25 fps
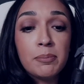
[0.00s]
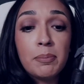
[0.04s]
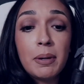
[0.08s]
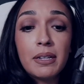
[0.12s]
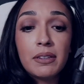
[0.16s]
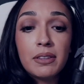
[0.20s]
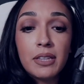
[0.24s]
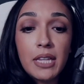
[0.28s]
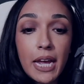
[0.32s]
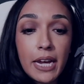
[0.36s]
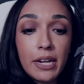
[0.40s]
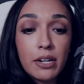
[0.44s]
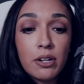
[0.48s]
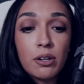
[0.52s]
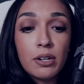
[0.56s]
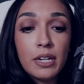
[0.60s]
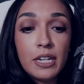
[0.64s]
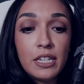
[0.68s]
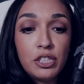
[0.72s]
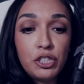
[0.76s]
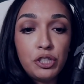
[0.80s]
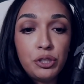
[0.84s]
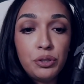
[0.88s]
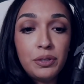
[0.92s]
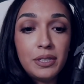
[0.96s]
but later
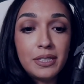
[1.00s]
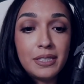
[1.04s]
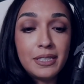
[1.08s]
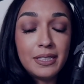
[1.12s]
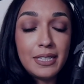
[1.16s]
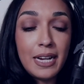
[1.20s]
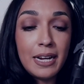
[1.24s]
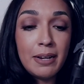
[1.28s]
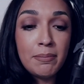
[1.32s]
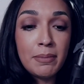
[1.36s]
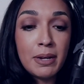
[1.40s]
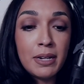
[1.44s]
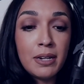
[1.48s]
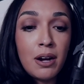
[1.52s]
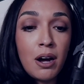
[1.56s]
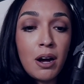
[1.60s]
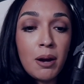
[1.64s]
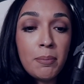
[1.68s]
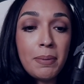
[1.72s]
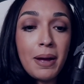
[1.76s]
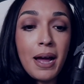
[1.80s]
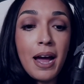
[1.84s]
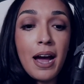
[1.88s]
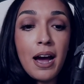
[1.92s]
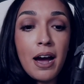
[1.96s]
issued a statement
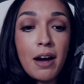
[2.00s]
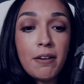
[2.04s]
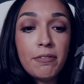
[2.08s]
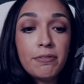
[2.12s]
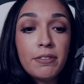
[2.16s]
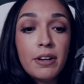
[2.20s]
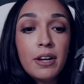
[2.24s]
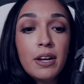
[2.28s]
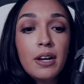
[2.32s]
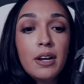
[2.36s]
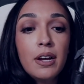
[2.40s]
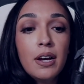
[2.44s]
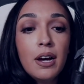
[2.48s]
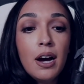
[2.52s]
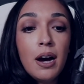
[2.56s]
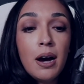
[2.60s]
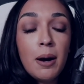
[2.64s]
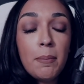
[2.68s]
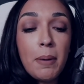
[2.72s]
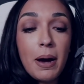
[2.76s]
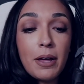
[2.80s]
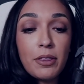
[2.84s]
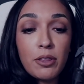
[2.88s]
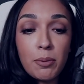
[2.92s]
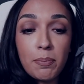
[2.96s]
on behalf
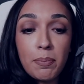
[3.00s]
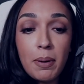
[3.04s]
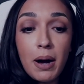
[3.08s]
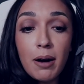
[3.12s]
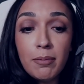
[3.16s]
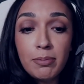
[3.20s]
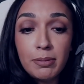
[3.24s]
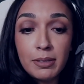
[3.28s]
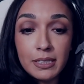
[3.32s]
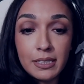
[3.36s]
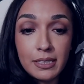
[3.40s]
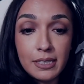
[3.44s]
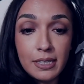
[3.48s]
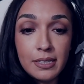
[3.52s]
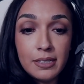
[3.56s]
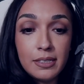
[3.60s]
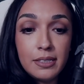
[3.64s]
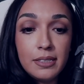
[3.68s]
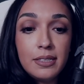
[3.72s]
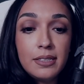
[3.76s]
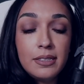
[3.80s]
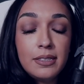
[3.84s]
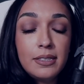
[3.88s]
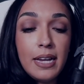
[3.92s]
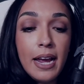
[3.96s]
by their
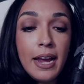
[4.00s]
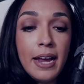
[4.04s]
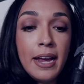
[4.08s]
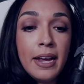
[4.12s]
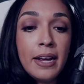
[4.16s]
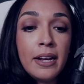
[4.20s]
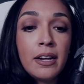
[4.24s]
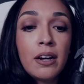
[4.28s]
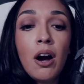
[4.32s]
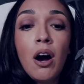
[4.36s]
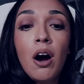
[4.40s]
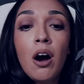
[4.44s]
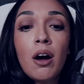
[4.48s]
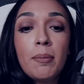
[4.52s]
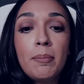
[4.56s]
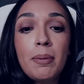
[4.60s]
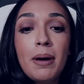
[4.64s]
publicist saying, on